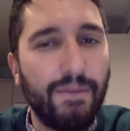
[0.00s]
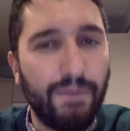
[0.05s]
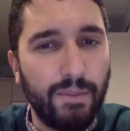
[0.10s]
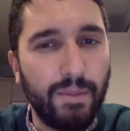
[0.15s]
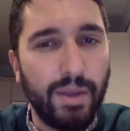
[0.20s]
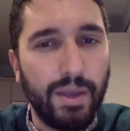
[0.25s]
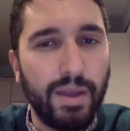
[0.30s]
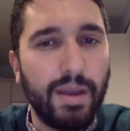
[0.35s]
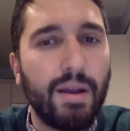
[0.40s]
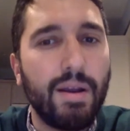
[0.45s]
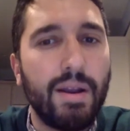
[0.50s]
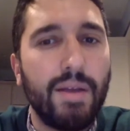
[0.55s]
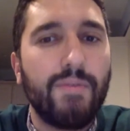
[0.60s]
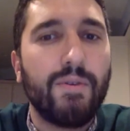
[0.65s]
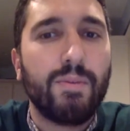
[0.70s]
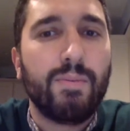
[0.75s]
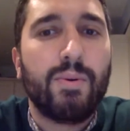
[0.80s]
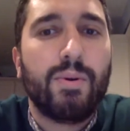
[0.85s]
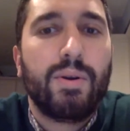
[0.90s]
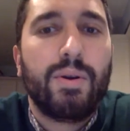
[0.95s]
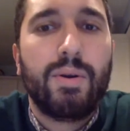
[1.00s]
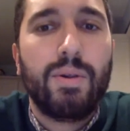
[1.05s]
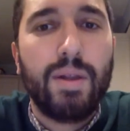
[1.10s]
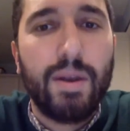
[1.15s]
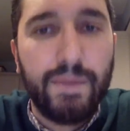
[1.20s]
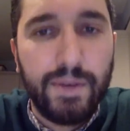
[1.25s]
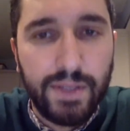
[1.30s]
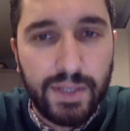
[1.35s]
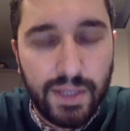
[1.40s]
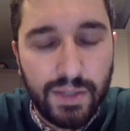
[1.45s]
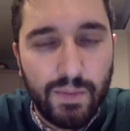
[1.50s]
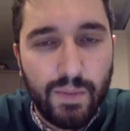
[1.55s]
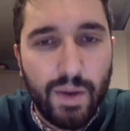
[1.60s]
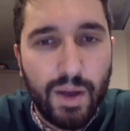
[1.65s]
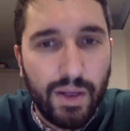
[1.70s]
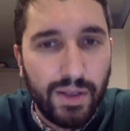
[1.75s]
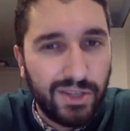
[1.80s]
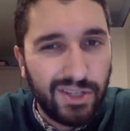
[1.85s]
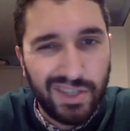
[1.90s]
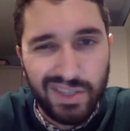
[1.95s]
familiarity for Bordeaux lovers as
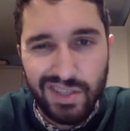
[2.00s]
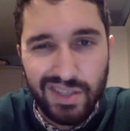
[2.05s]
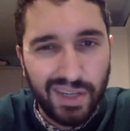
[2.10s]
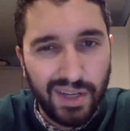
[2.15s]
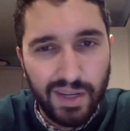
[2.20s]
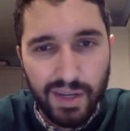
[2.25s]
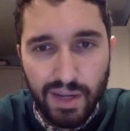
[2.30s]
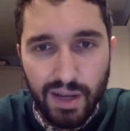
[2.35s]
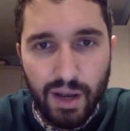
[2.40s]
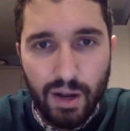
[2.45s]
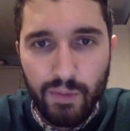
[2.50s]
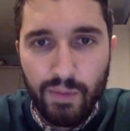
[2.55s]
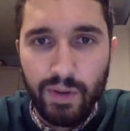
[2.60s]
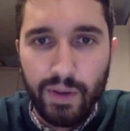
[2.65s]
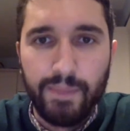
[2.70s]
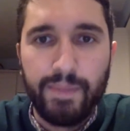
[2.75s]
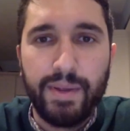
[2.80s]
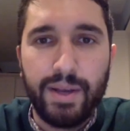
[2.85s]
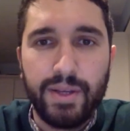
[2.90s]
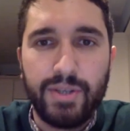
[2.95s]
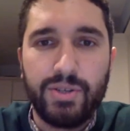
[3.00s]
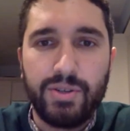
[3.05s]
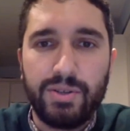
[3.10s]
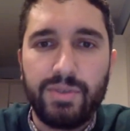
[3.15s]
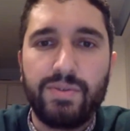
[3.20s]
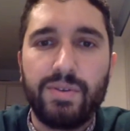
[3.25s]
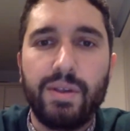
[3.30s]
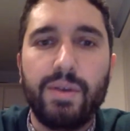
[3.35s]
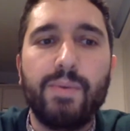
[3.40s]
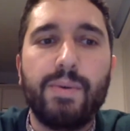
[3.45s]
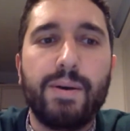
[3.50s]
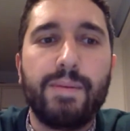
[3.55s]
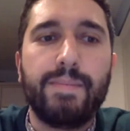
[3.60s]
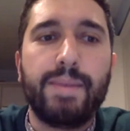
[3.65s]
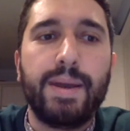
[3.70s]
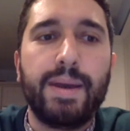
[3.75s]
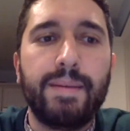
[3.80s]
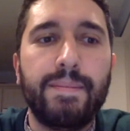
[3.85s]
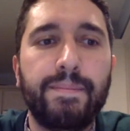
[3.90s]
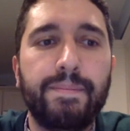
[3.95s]
well. It's just a real pleasure. It's really well
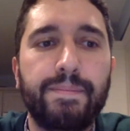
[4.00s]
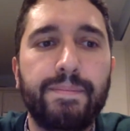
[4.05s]
made.